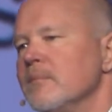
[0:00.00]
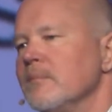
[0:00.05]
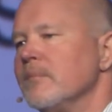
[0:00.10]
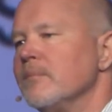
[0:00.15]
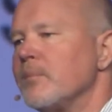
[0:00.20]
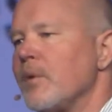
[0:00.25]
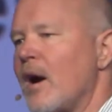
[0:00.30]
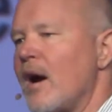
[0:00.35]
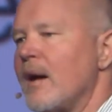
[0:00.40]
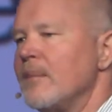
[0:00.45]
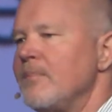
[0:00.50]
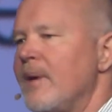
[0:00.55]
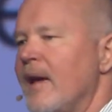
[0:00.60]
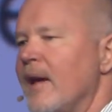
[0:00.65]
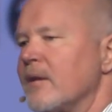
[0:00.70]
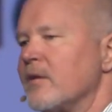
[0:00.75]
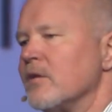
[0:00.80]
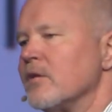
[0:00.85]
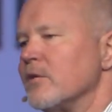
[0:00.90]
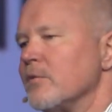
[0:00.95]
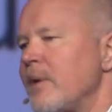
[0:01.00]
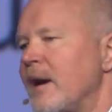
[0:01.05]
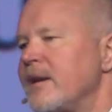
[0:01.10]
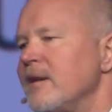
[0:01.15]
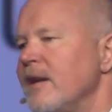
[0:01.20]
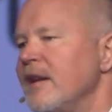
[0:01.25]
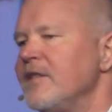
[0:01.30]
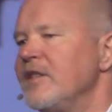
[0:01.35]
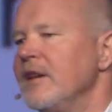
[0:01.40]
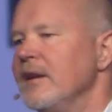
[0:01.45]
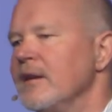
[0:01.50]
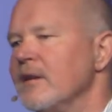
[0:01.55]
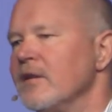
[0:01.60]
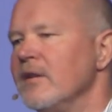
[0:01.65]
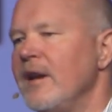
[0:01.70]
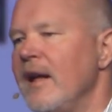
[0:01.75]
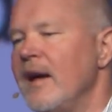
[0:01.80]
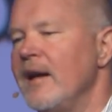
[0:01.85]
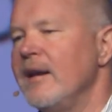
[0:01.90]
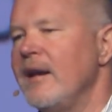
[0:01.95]
broadband or to regulate the
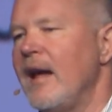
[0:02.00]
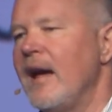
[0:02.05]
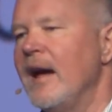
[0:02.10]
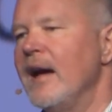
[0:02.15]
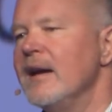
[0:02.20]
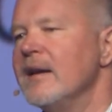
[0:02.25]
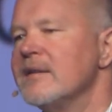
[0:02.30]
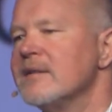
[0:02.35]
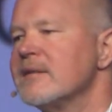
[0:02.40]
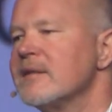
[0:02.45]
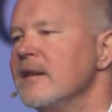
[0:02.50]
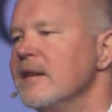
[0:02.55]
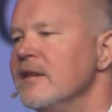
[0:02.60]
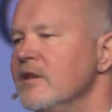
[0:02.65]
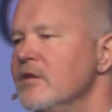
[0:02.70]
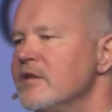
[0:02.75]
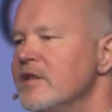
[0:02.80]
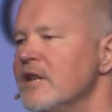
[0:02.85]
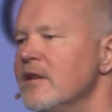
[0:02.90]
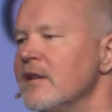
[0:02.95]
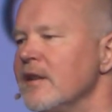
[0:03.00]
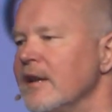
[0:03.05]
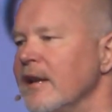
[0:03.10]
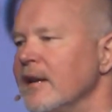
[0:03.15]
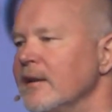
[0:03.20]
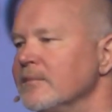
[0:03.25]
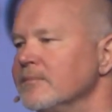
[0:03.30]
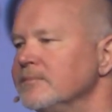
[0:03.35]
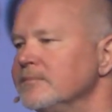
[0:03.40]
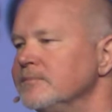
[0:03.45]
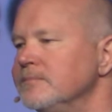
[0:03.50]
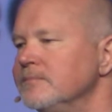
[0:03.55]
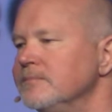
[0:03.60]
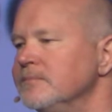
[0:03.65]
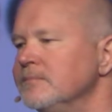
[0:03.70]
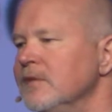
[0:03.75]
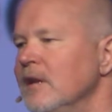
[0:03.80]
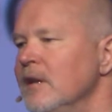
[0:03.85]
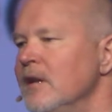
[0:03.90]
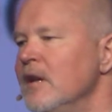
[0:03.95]
internet as a utility,
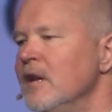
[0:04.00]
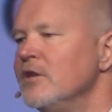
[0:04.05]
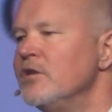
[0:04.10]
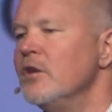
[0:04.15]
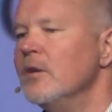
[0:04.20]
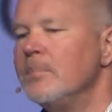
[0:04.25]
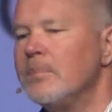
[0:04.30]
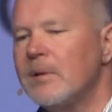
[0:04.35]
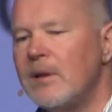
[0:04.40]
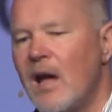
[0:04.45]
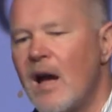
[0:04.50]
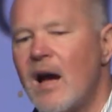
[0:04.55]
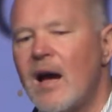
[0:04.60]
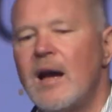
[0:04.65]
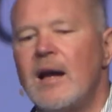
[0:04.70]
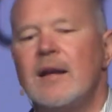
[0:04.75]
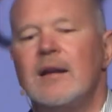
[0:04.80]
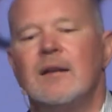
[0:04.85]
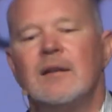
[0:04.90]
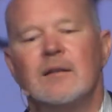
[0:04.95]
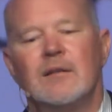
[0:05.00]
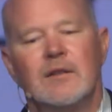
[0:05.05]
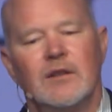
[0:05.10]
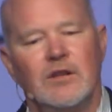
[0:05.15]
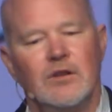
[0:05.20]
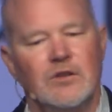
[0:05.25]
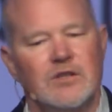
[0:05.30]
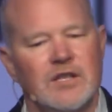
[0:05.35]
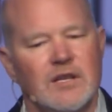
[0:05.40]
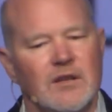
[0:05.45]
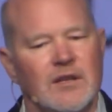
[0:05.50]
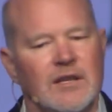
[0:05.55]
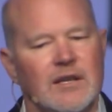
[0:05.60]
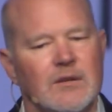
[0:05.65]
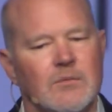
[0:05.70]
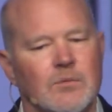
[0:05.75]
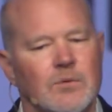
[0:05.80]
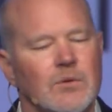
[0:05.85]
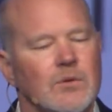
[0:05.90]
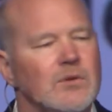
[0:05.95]
to apply the utility
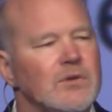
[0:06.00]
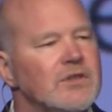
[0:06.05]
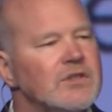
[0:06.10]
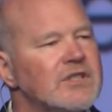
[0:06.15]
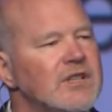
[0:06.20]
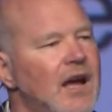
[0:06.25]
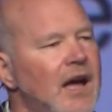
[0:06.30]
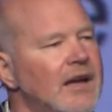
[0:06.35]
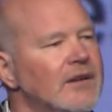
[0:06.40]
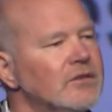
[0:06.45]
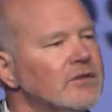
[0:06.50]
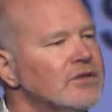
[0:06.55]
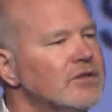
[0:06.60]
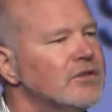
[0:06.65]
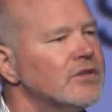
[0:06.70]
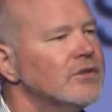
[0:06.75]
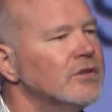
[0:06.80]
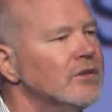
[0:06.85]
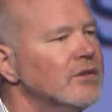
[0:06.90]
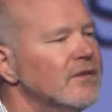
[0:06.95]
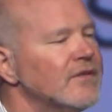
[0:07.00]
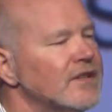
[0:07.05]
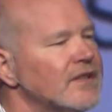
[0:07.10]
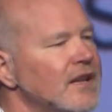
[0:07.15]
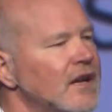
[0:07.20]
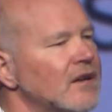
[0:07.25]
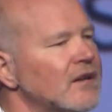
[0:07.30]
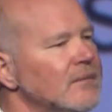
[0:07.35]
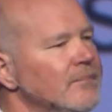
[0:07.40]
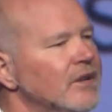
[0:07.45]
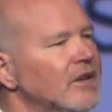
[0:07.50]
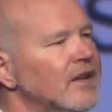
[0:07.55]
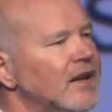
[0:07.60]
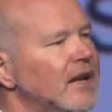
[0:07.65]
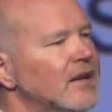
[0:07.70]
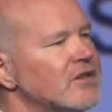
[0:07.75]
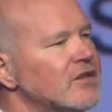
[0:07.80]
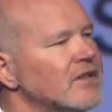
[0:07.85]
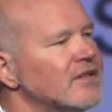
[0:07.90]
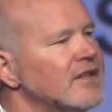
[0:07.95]
rules, Title II of the
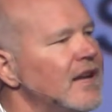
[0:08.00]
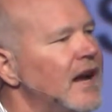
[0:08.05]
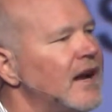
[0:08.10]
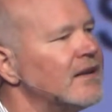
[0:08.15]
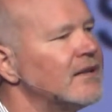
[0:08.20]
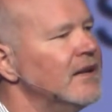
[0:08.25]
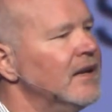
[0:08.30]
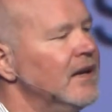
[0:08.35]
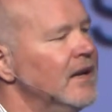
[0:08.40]
Telecommunications Act,